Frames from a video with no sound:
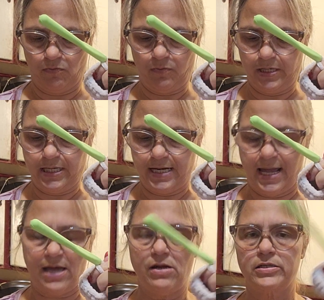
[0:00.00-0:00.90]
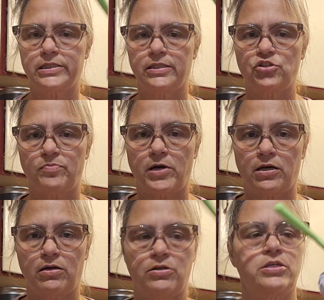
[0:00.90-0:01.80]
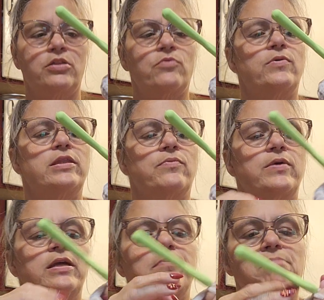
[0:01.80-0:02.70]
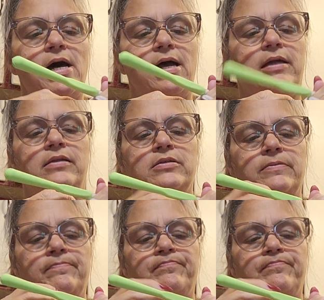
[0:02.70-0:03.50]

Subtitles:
We can add our stitch marker to the one that we combined,